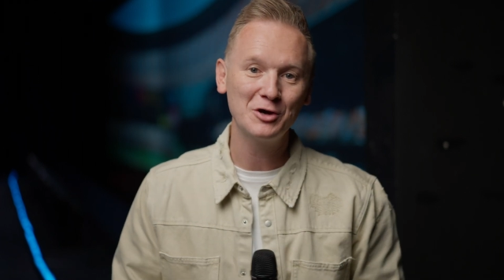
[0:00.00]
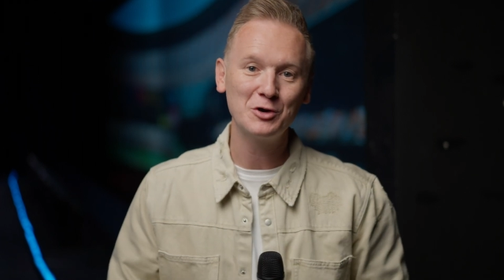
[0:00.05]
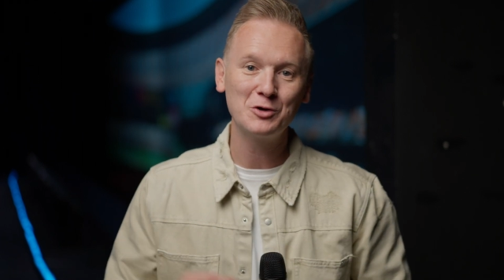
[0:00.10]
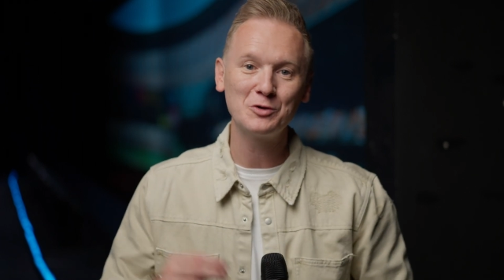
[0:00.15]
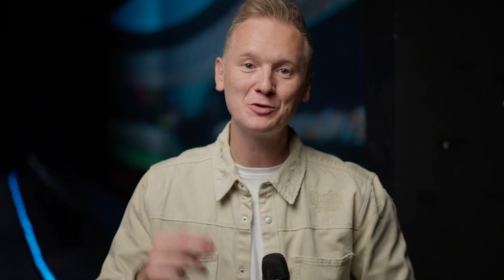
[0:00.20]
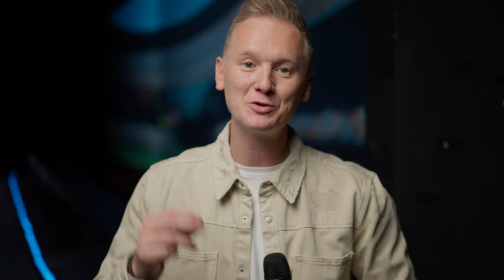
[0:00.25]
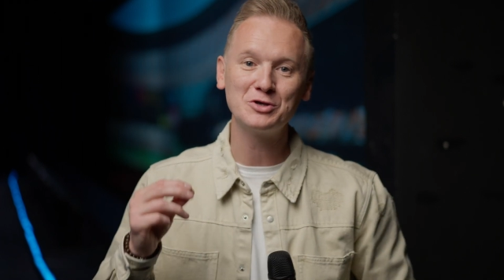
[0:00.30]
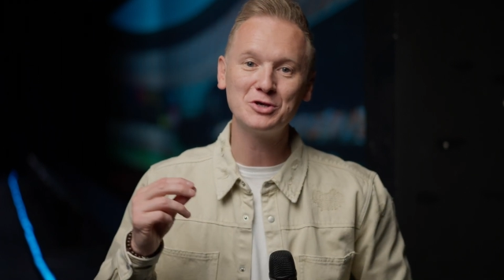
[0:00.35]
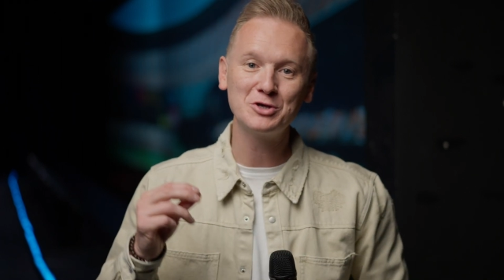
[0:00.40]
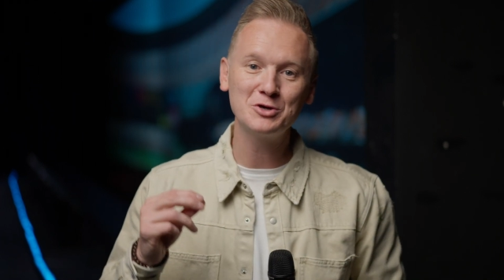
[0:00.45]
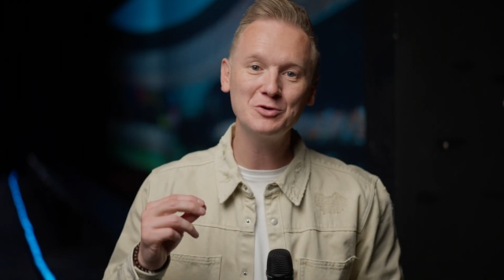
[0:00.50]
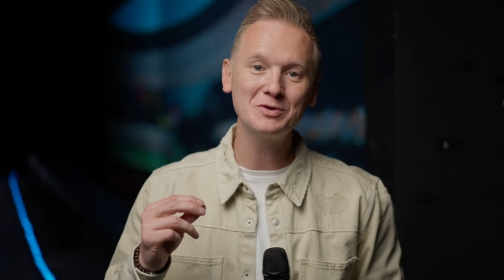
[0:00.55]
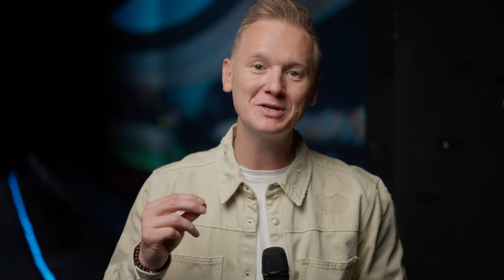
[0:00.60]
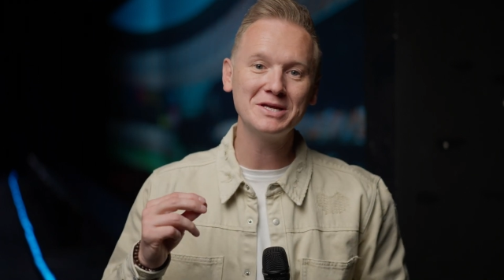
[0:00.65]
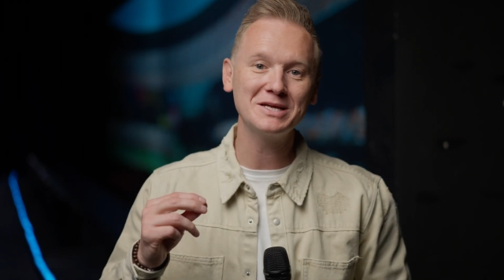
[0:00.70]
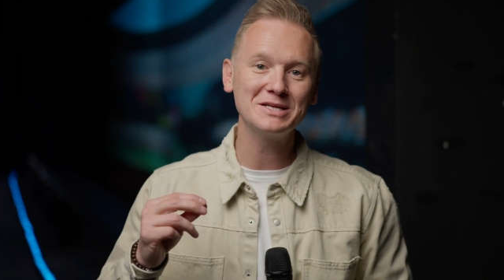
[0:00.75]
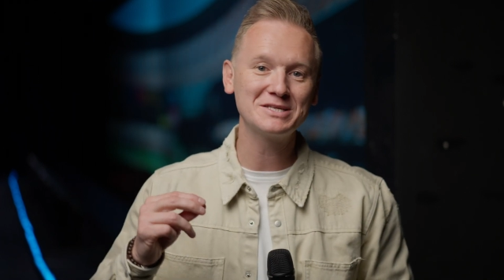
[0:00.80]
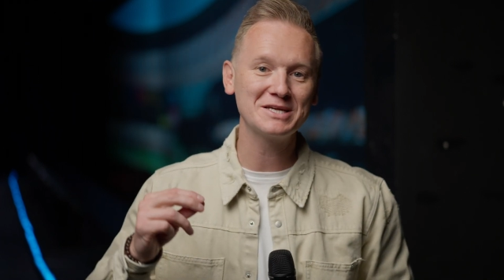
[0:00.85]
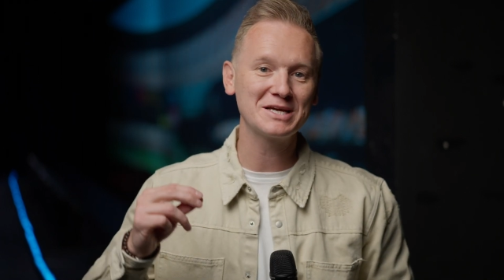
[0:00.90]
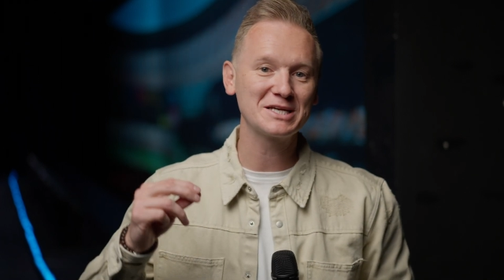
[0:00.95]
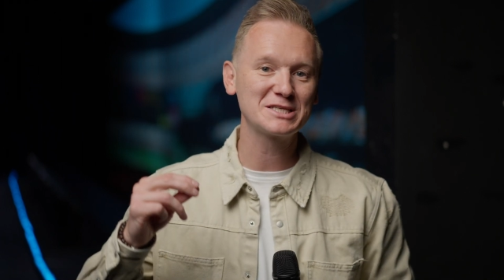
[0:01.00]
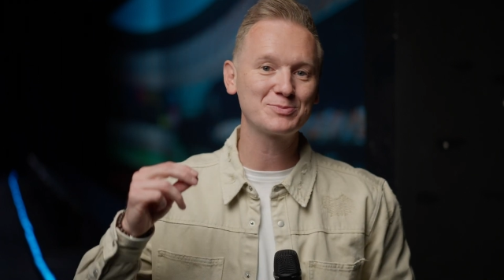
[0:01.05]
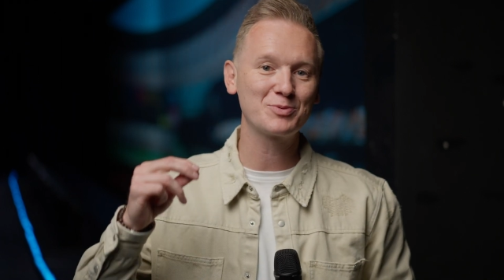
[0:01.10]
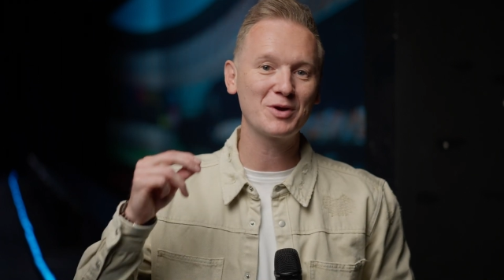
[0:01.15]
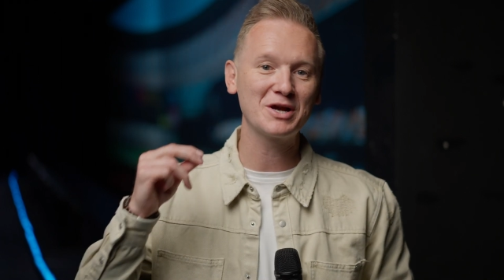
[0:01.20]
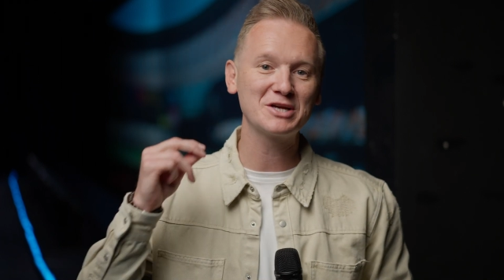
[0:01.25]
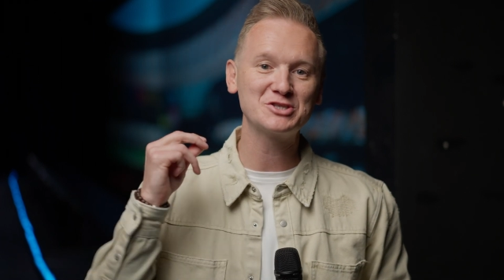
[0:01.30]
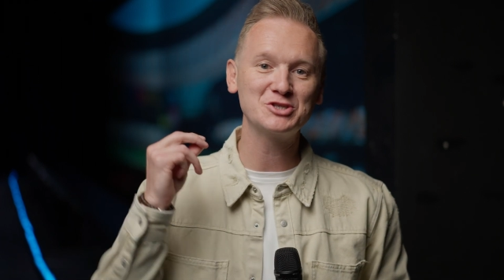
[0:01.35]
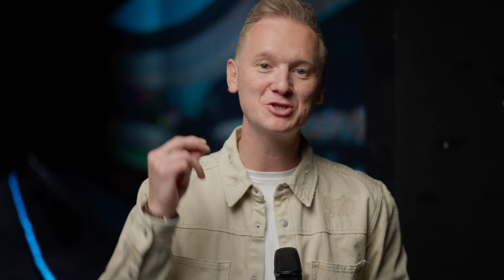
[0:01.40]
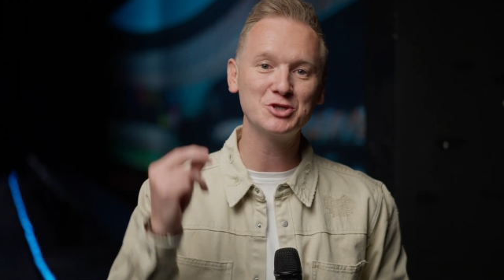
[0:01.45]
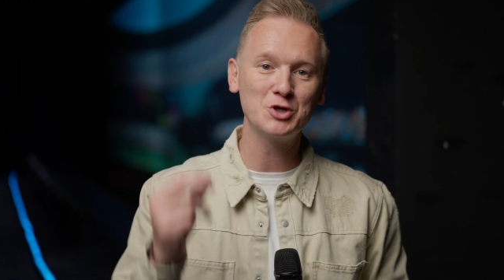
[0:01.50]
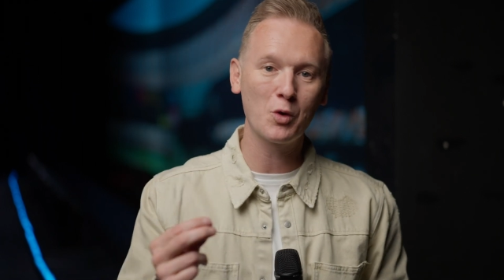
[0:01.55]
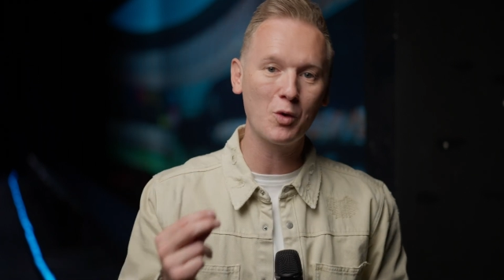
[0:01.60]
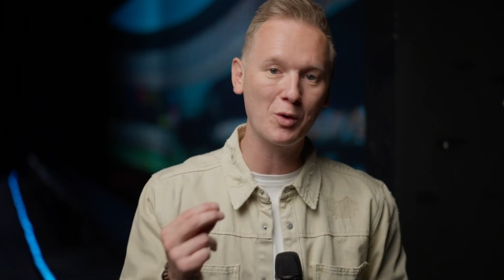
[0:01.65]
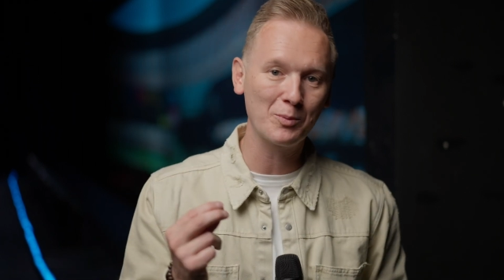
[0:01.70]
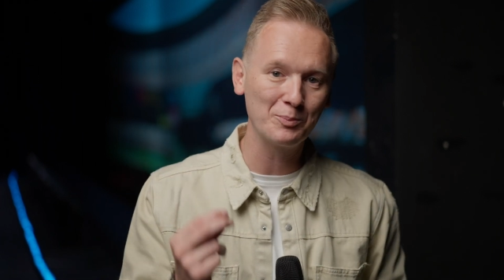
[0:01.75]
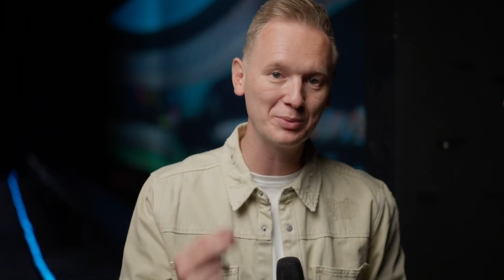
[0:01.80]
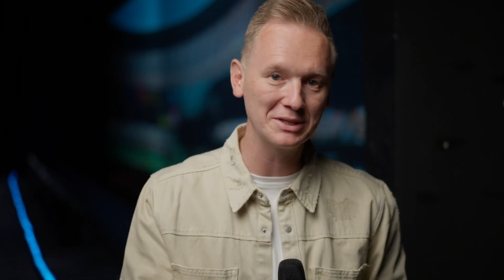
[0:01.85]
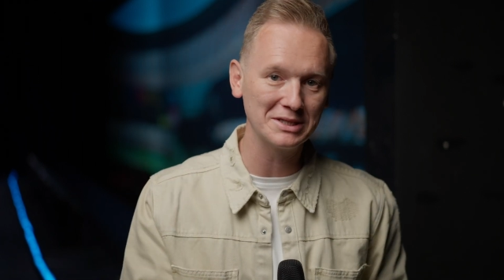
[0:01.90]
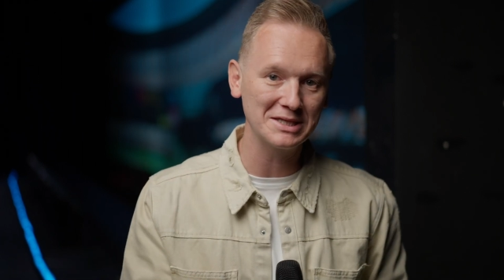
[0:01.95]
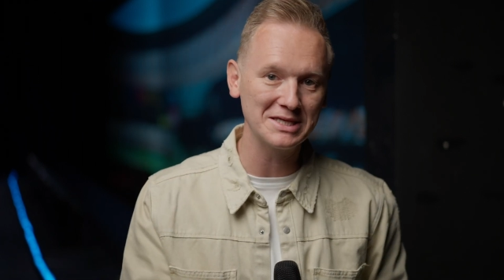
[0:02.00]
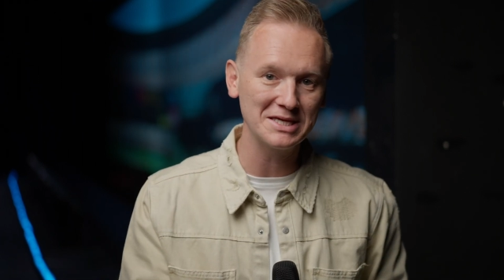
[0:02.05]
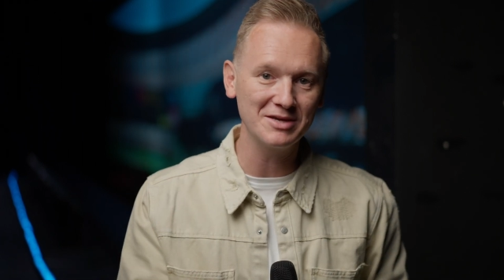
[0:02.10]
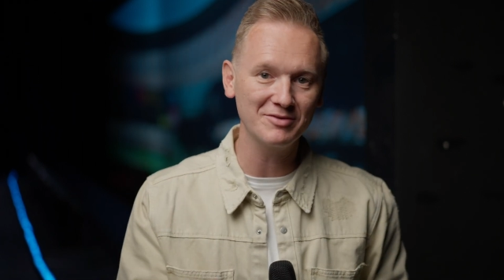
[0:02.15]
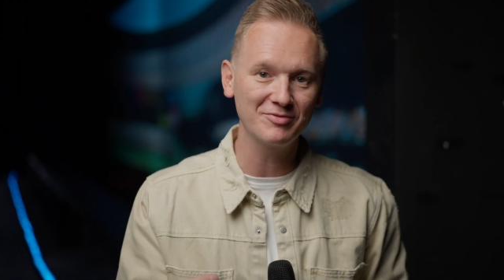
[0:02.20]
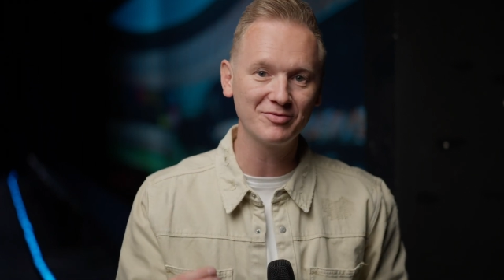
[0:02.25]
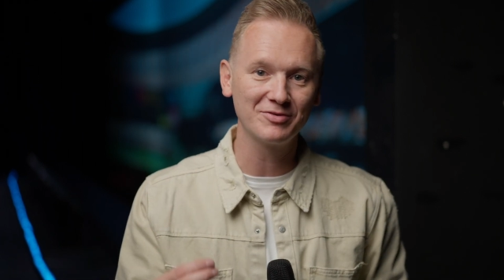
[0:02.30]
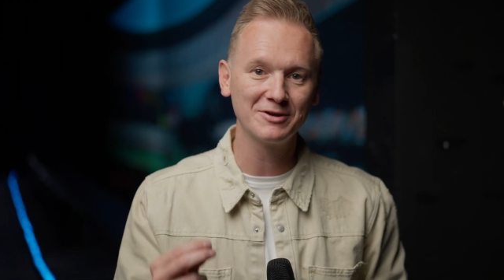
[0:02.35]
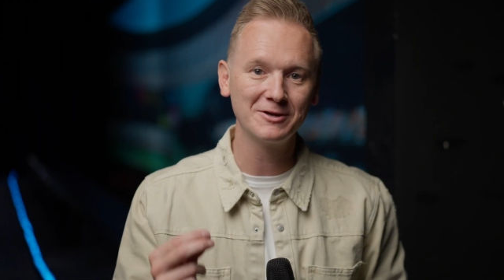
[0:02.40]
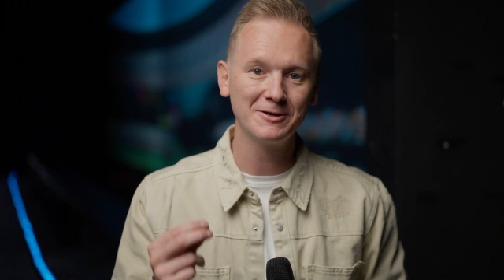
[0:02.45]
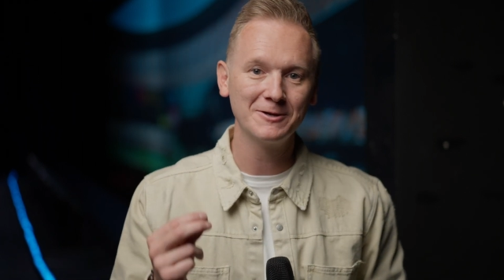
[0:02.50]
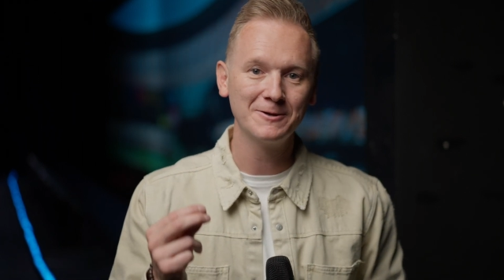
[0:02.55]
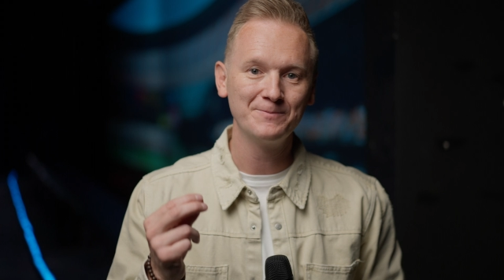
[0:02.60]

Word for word: who you need to express your belief